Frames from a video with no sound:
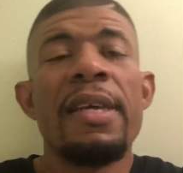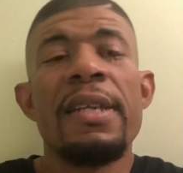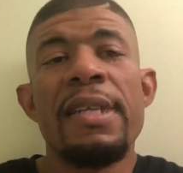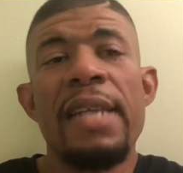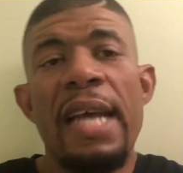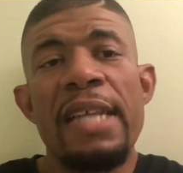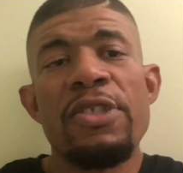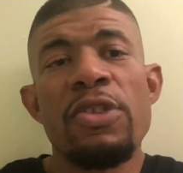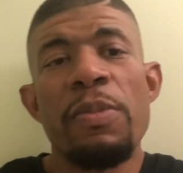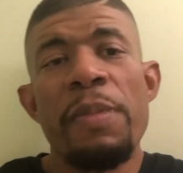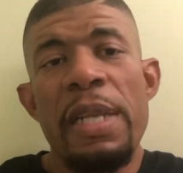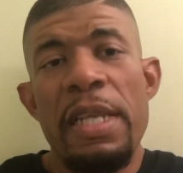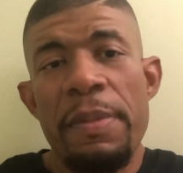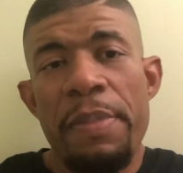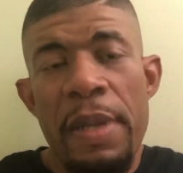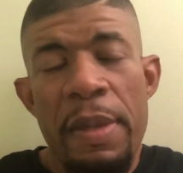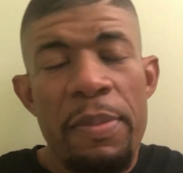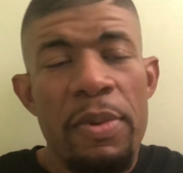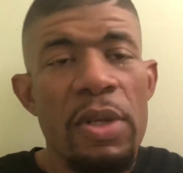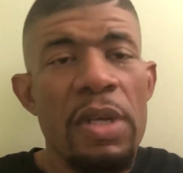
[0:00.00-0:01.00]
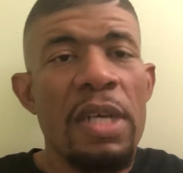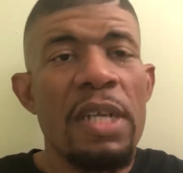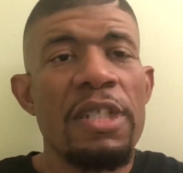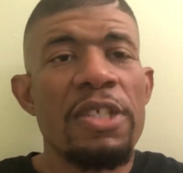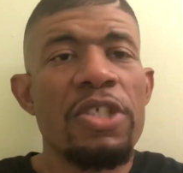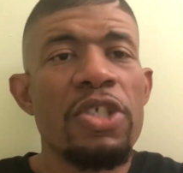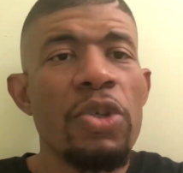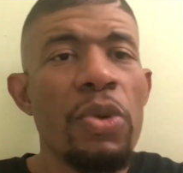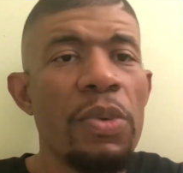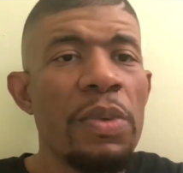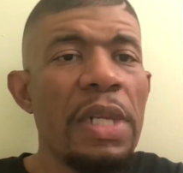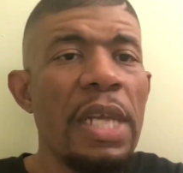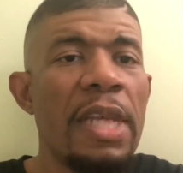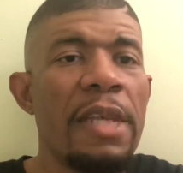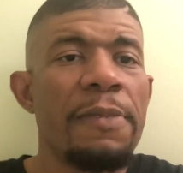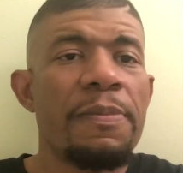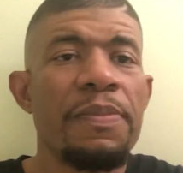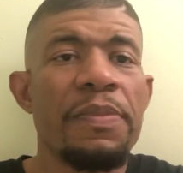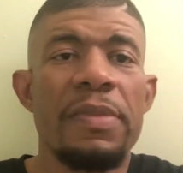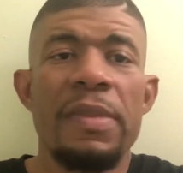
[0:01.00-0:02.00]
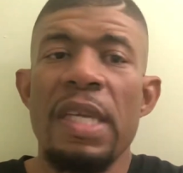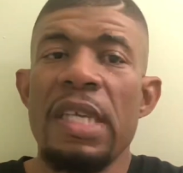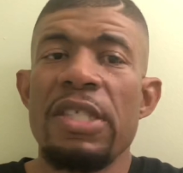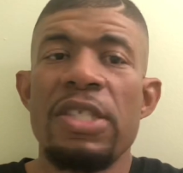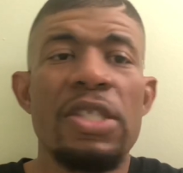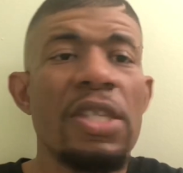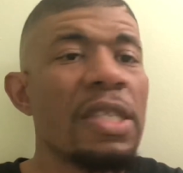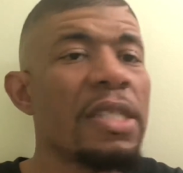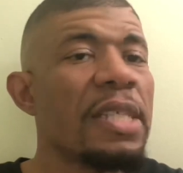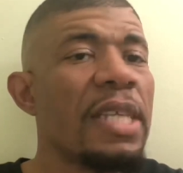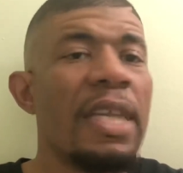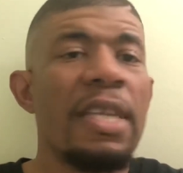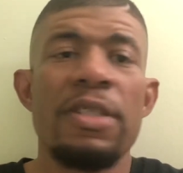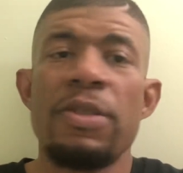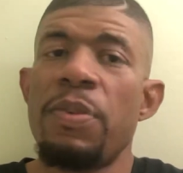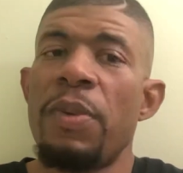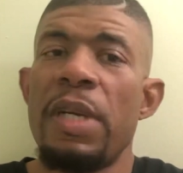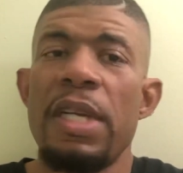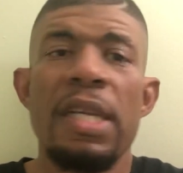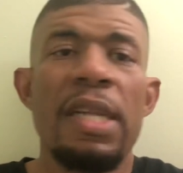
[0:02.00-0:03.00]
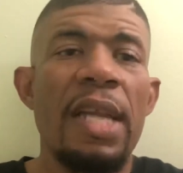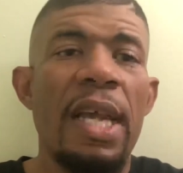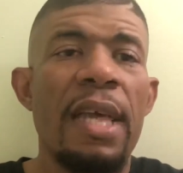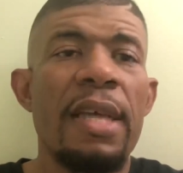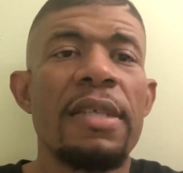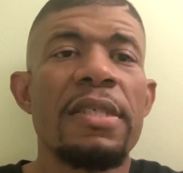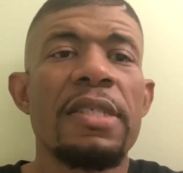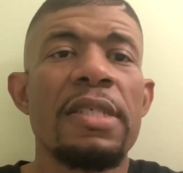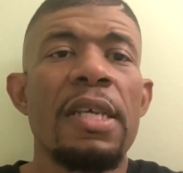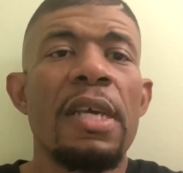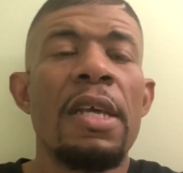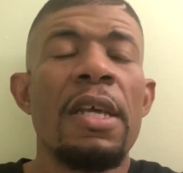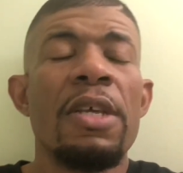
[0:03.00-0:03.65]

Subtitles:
Not too many people gonna tune in. It just is what it is.